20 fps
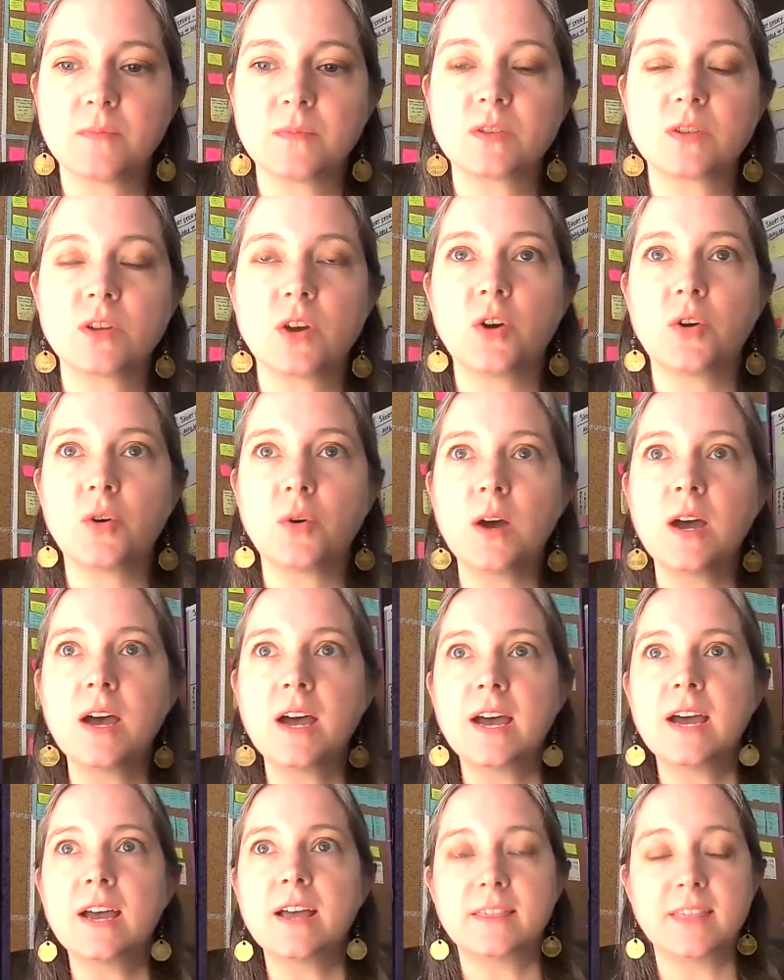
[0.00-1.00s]
So
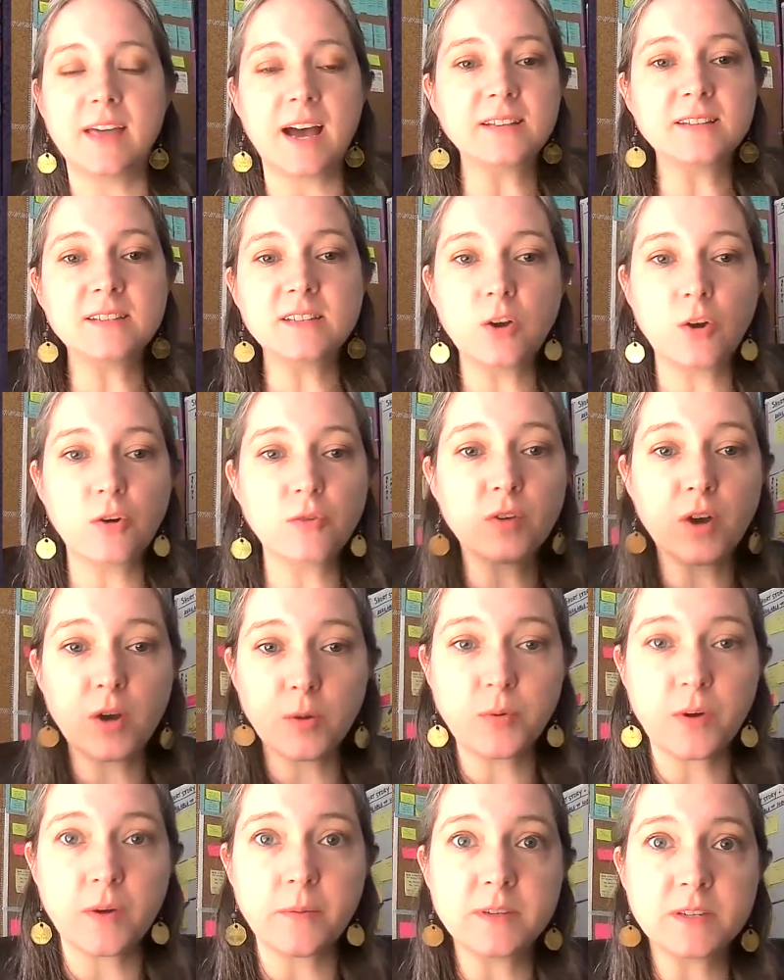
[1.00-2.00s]
that's the
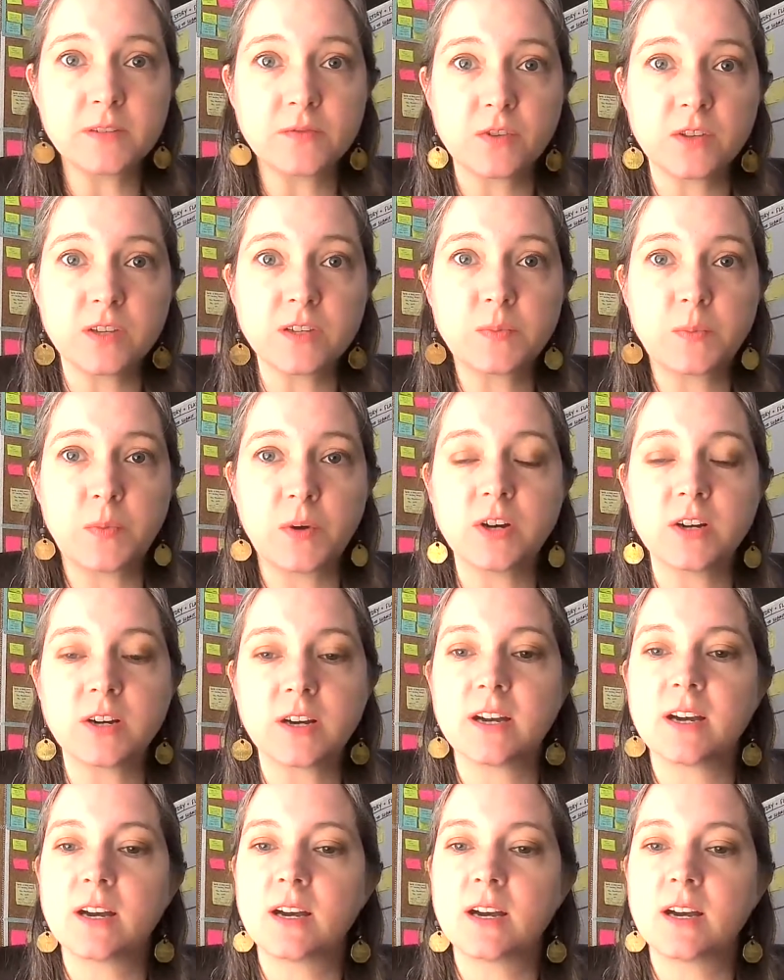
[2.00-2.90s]
overall premise for this book.